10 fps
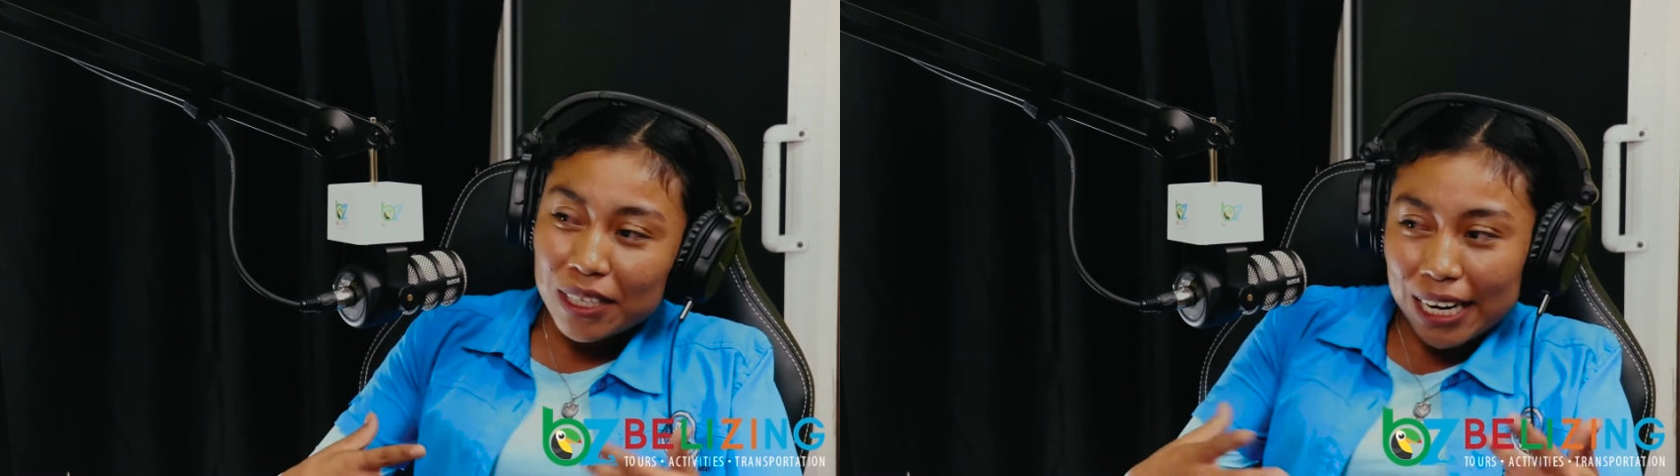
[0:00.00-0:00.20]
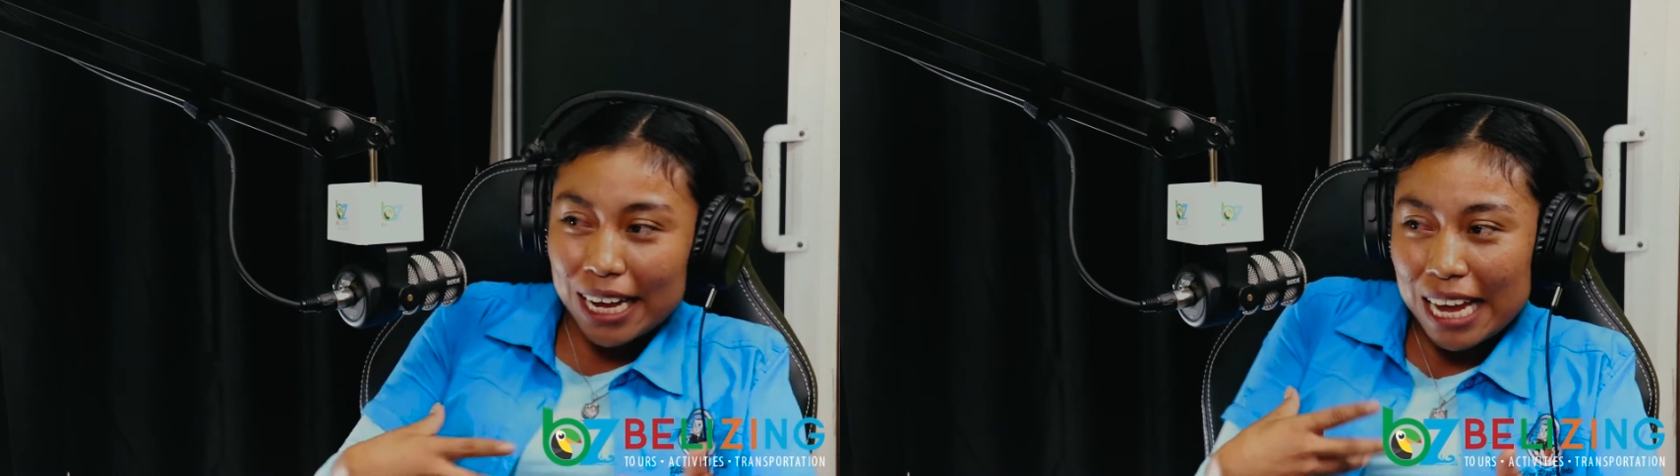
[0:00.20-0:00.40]

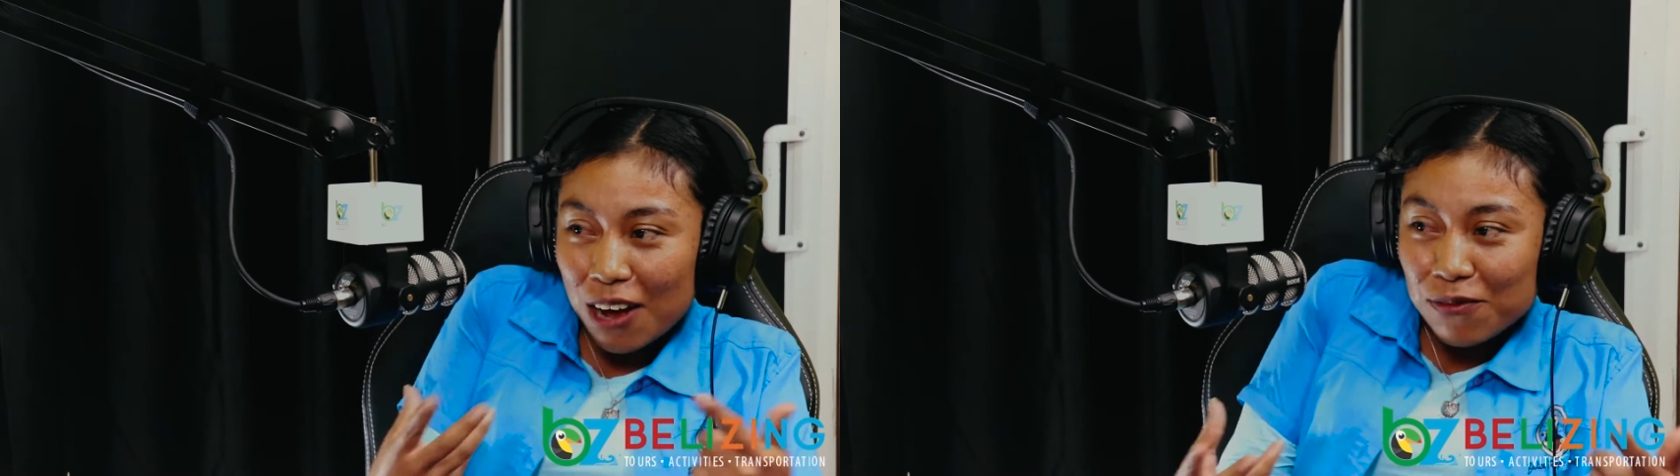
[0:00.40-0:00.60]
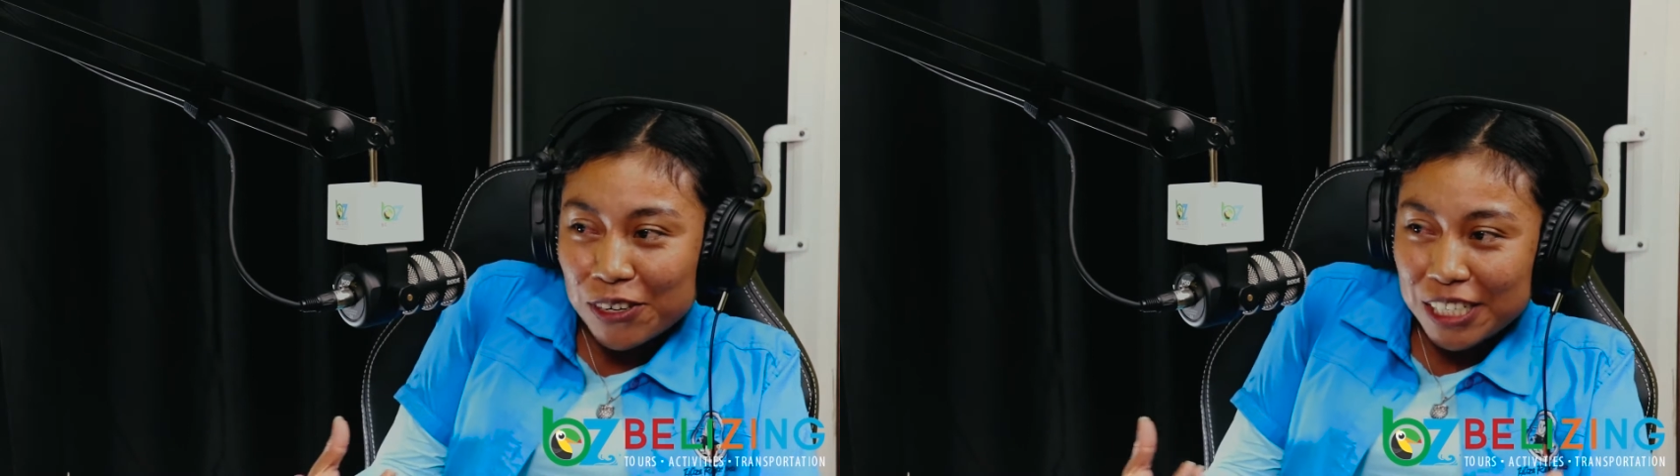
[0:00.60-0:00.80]
that I
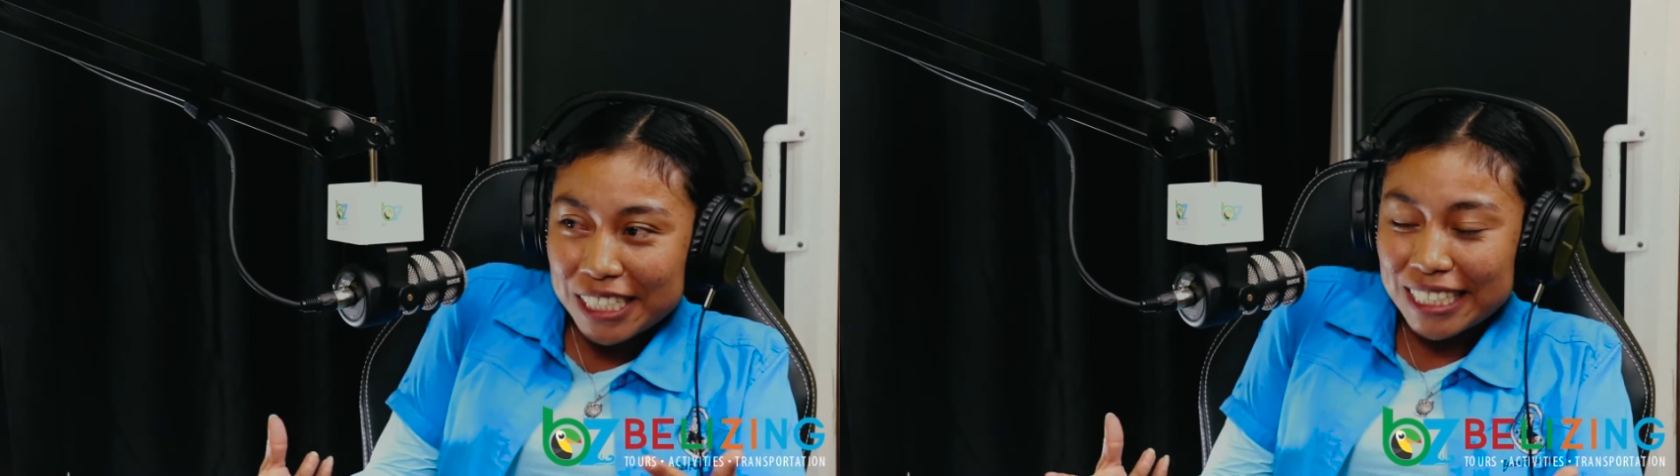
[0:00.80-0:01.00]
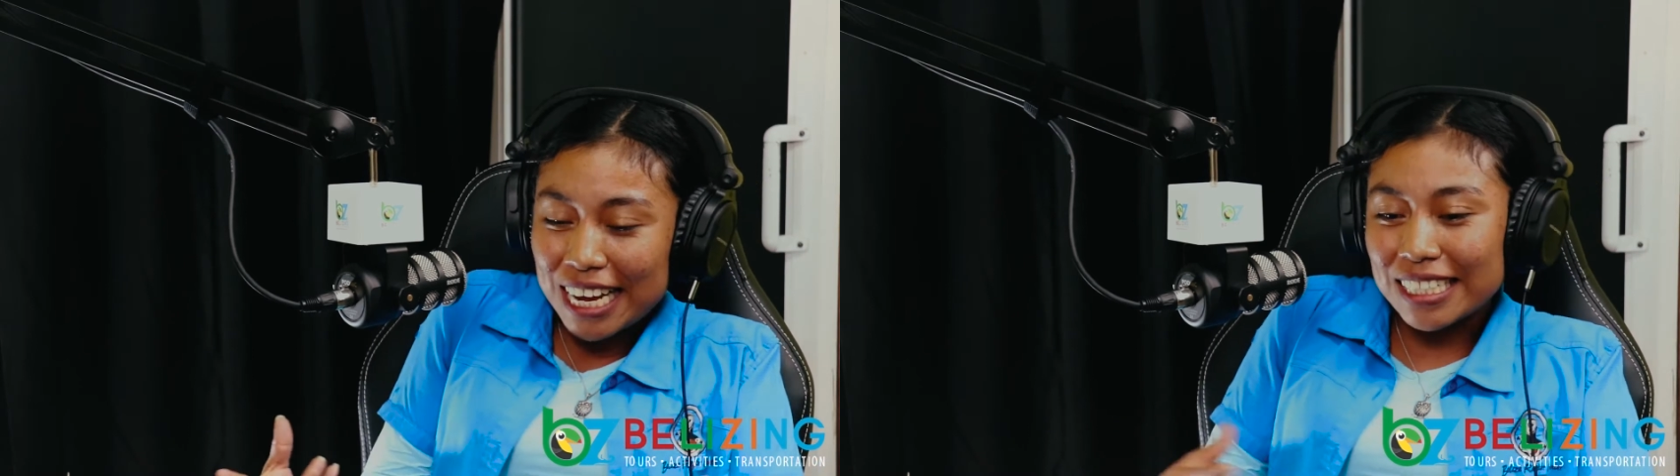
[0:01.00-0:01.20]
have for
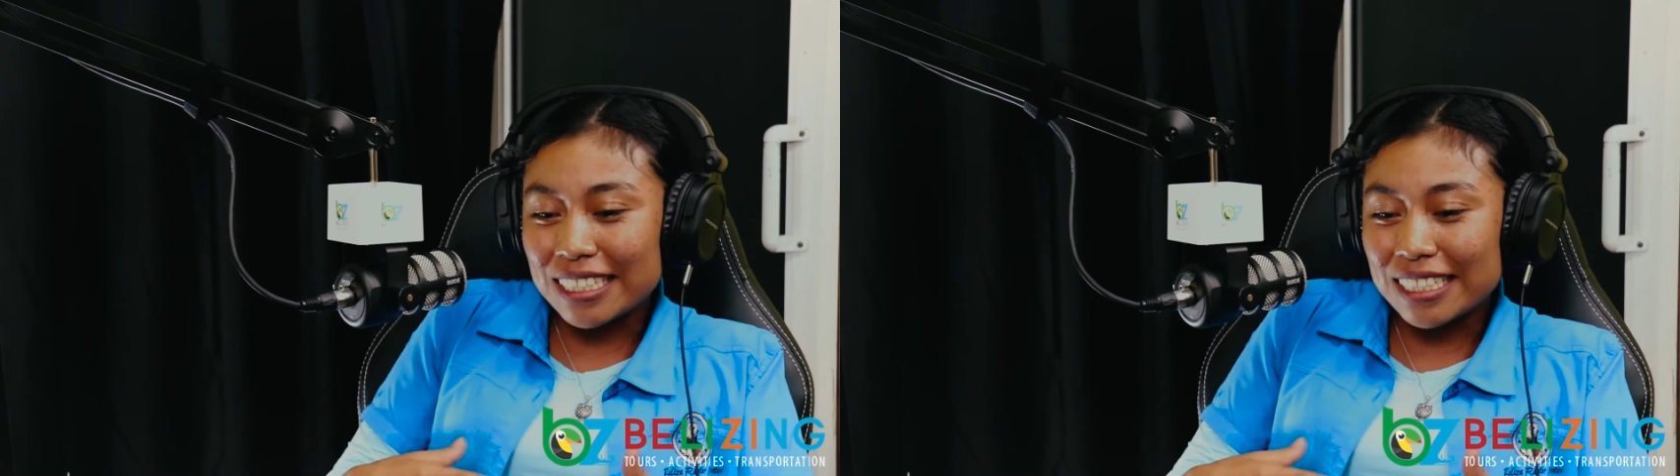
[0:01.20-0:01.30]
these guys